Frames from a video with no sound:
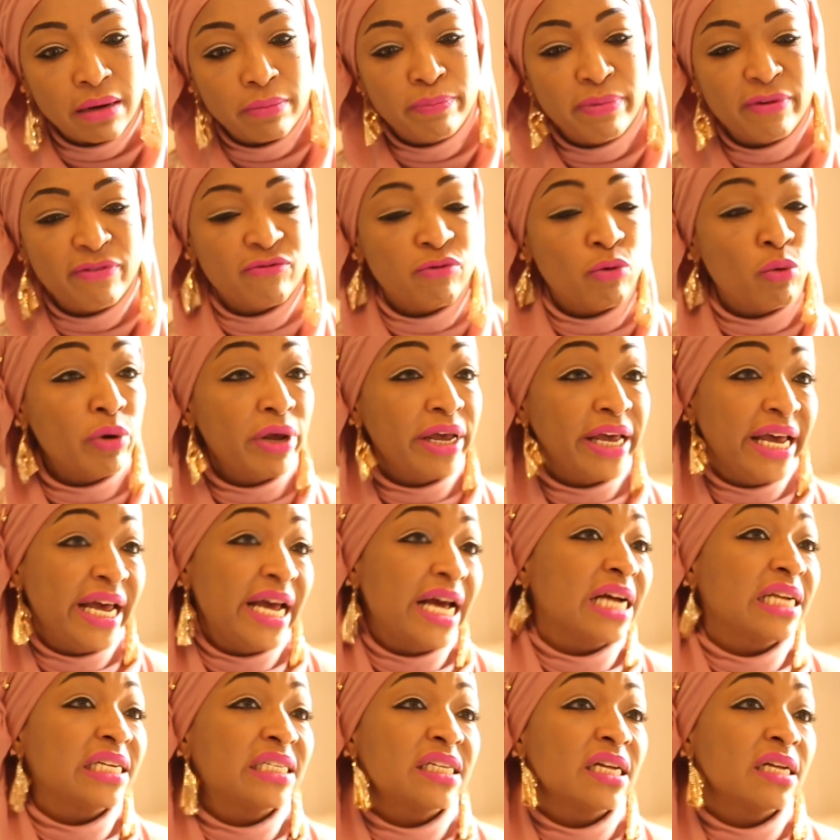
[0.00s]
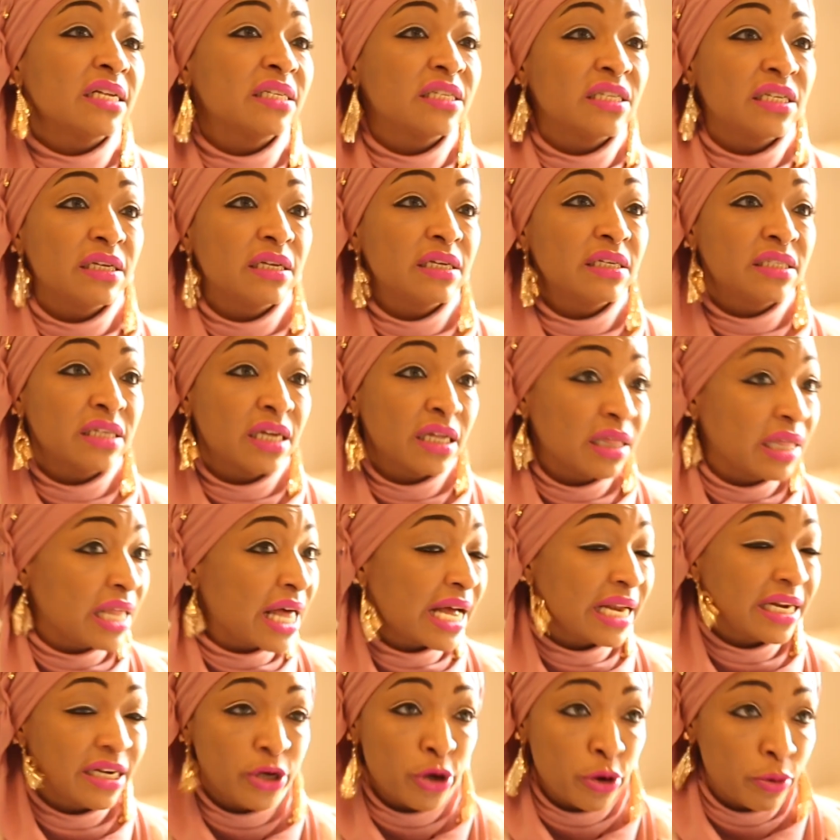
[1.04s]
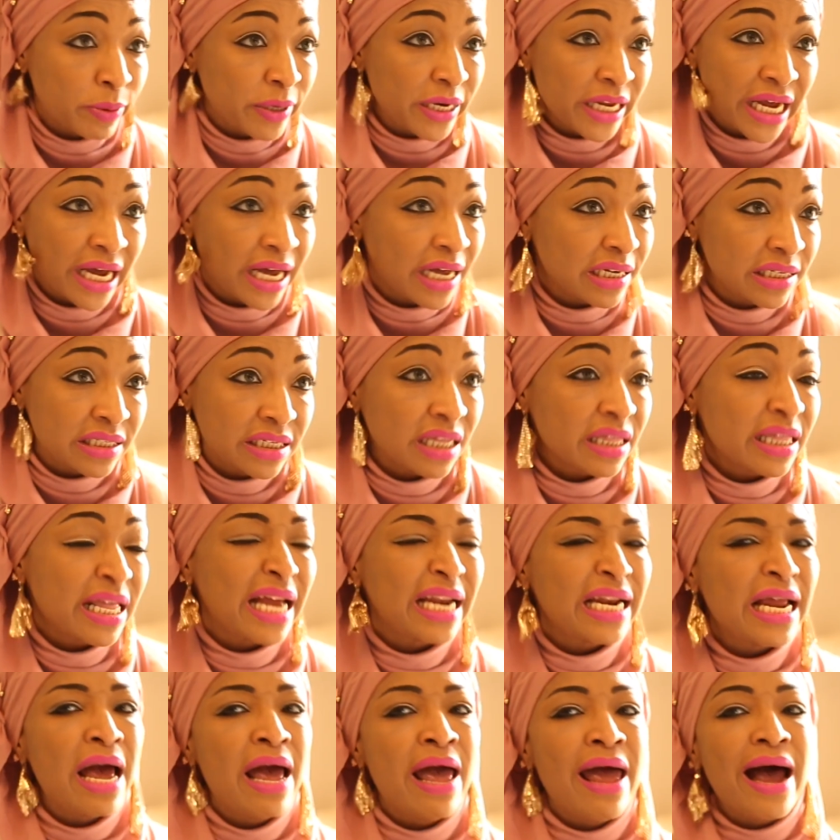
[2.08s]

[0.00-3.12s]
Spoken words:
Before he had done that, nobody had done that.